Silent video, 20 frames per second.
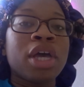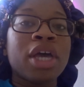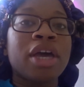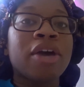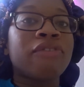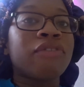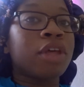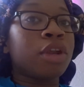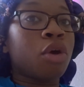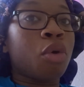
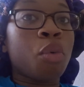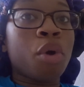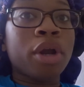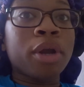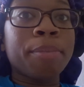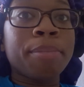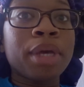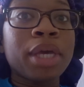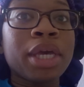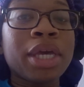If they don't want
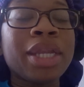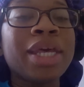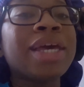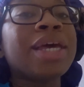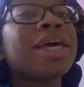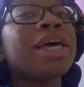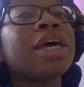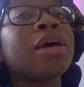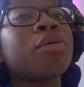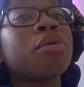to be in
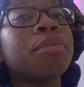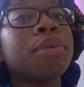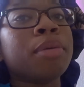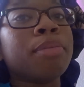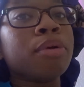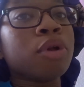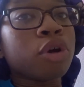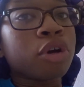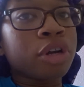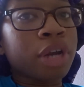it, it will be
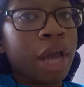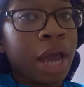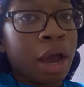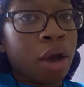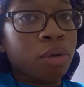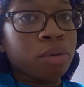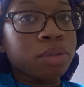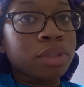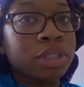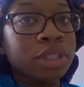blurred
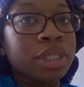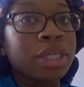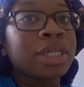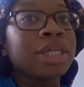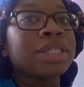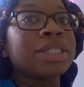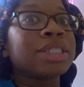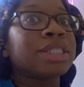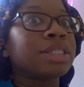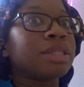out.
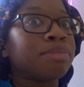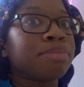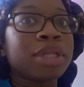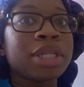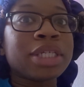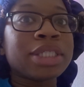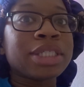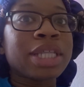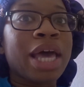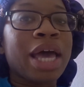Simple
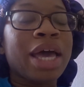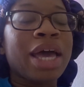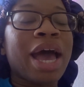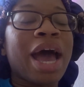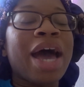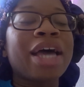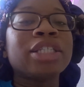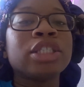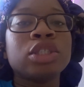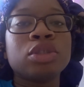as that.
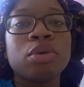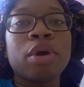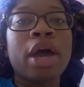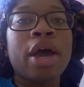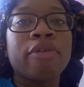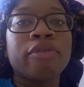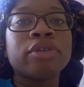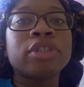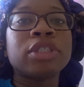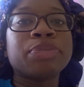I do
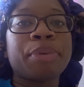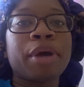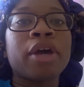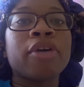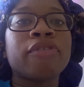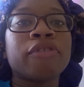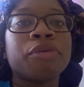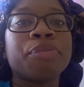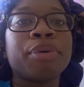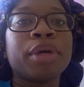have respect
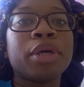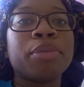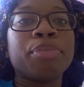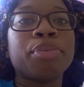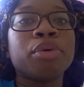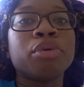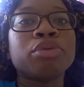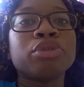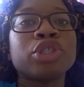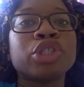for
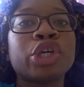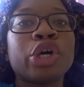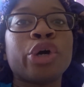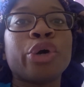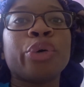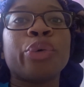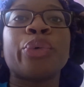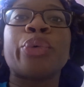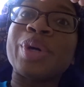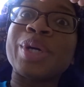people,
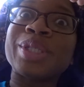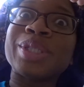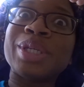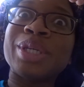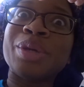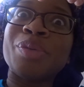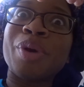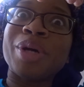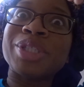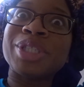so
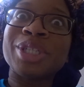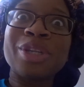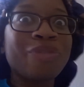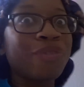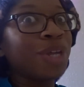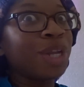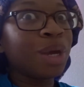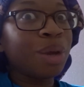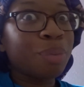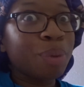continue watching the
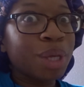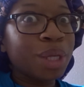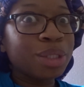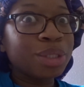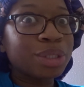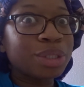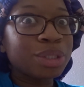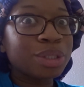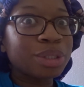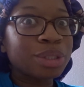video,
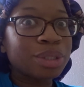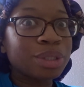bitch.